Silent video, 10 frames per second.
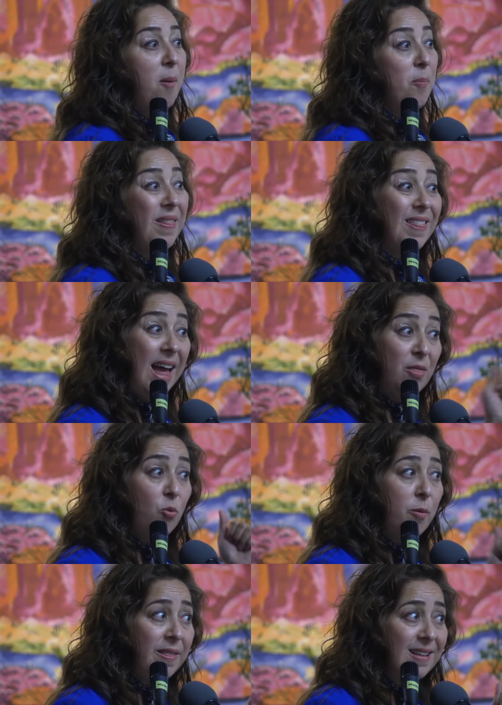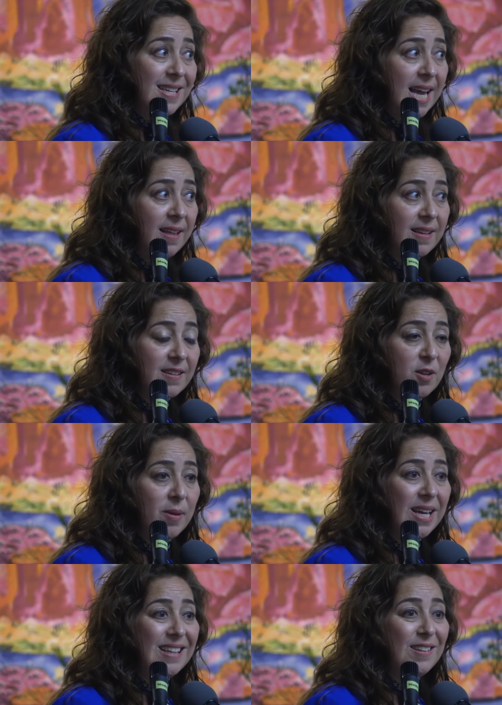But and the woman that's saying this to
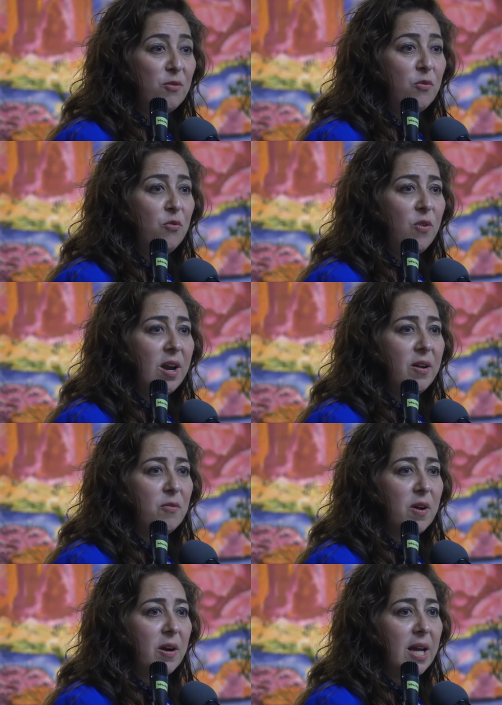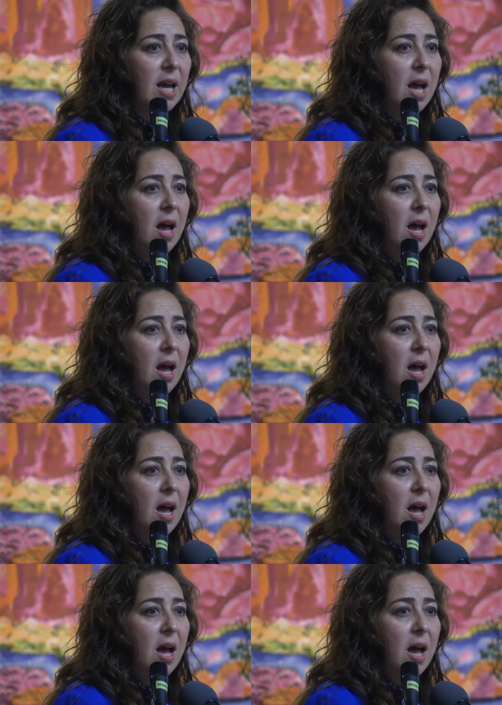me is a very, very